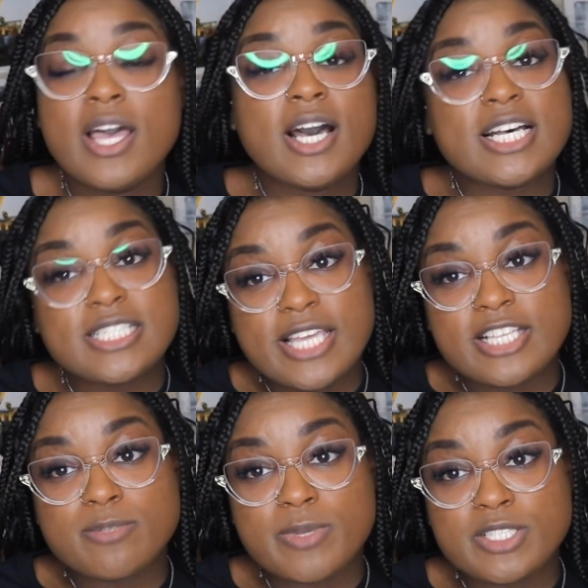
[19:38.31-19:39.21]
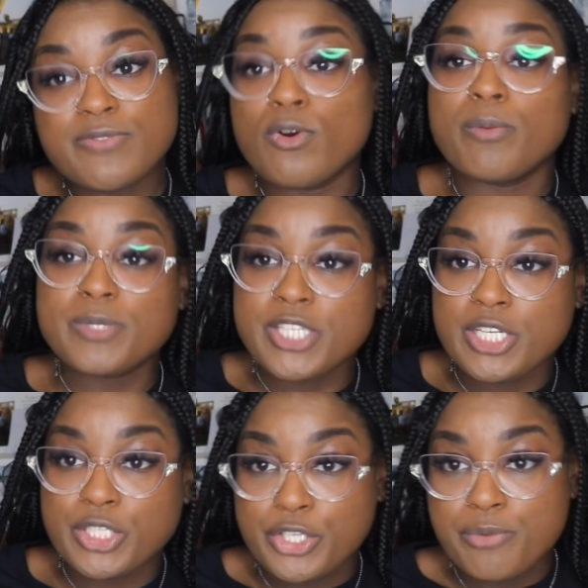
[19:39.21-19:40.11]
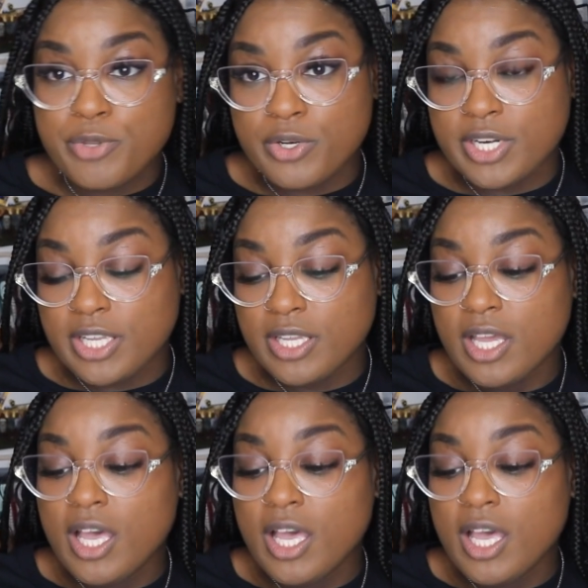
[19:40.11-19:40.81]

assessments for a particular community.